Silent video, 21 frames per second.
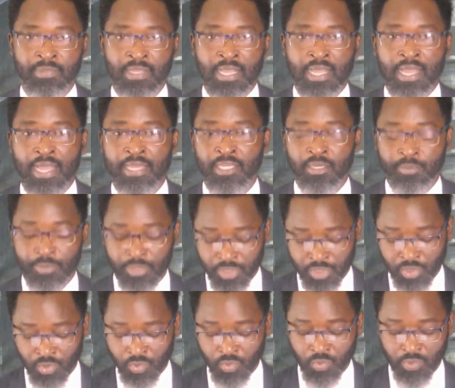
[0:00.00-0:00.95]
And number
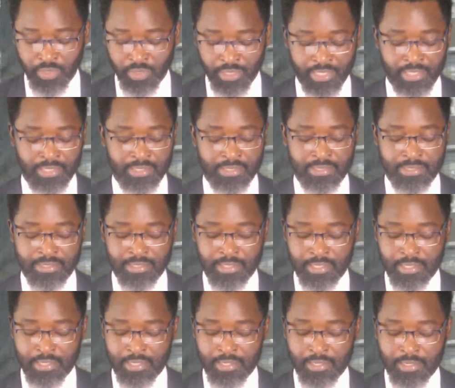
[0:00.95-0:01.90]
2 is
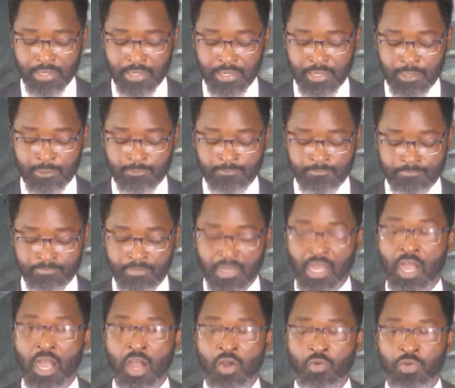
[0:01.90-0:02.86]

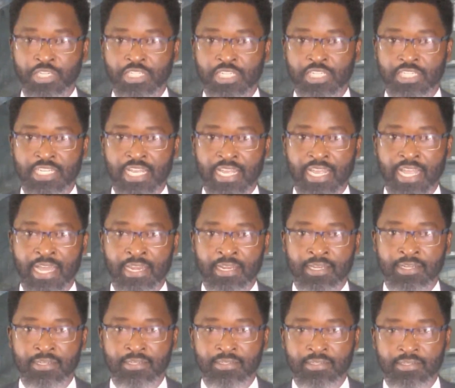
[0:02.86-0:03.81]
how rich is
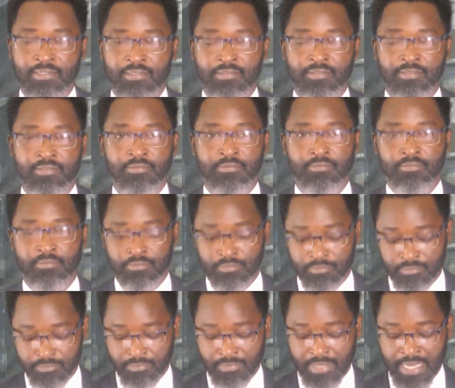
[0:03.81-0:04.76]
Guyana?
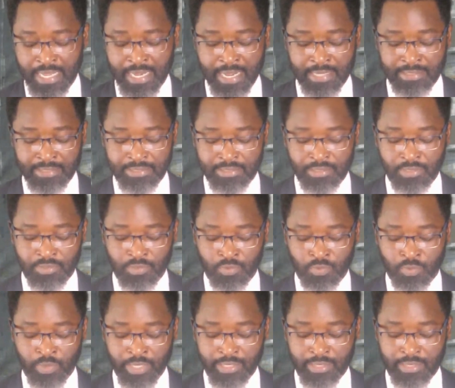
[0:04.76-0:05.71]
And that has to do
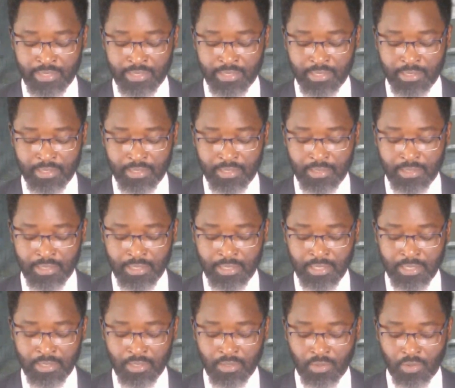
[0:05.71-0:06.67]
with
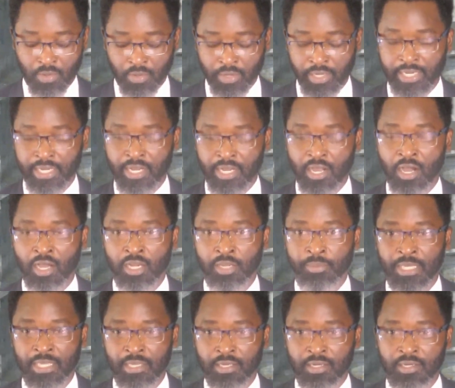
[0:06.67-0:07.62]
the oil
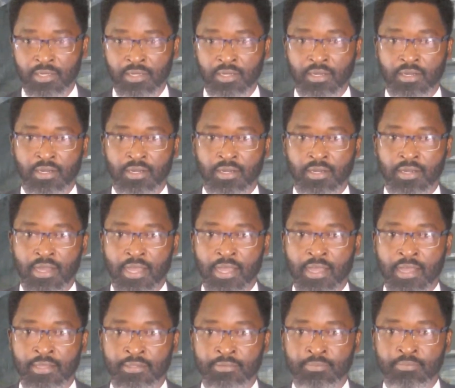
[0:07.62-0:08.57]
economy.
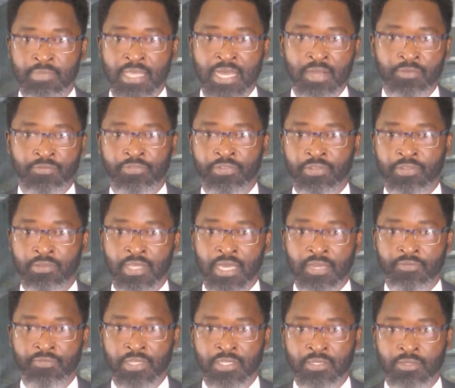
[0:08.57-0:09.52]
And that
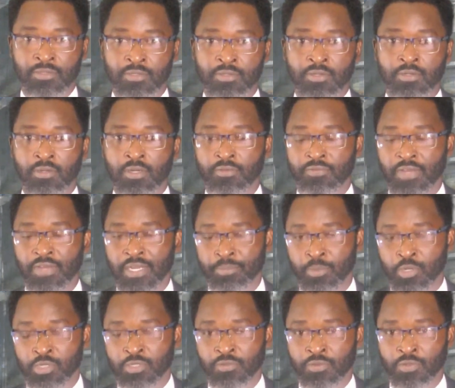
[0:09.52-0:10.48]
video, in fact
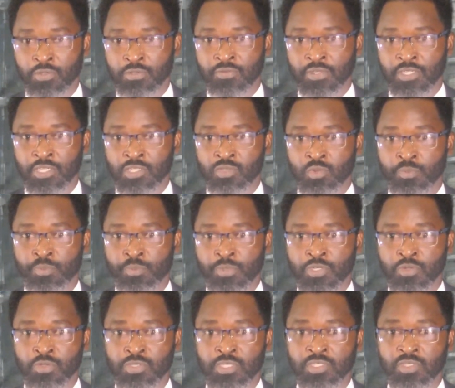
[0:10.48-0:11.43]
both of those videos were
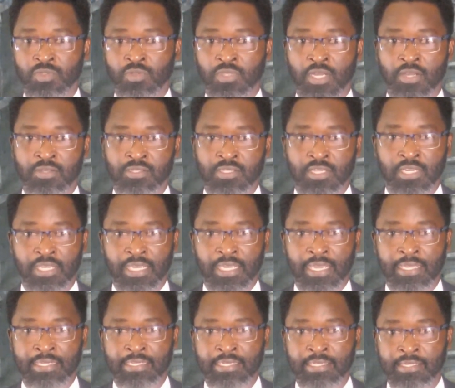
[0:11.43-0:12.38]
produced in
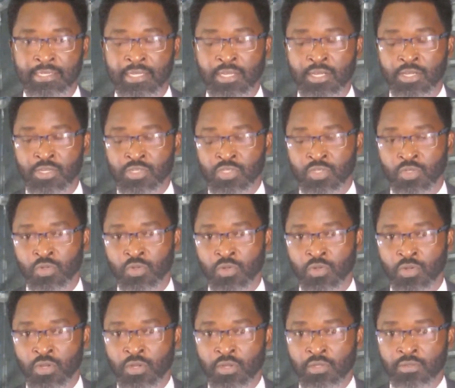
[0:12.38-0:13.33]
2018. So
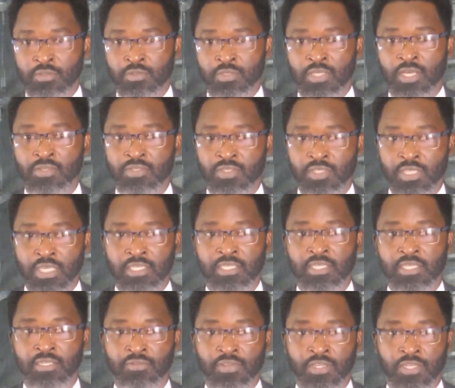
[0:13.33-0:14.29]

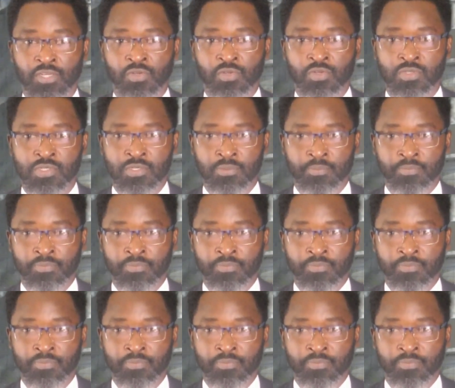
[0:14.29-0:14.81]
2018 videos